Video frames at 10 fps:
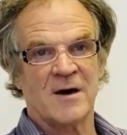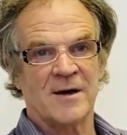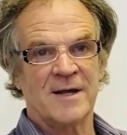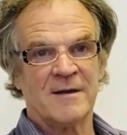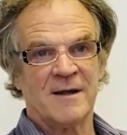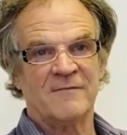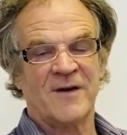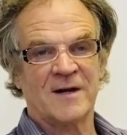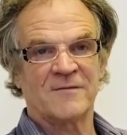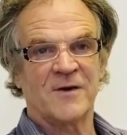I, in
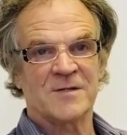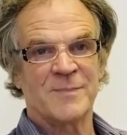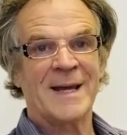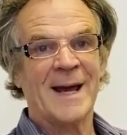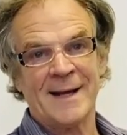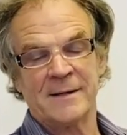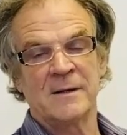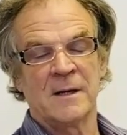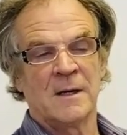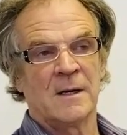fact, first began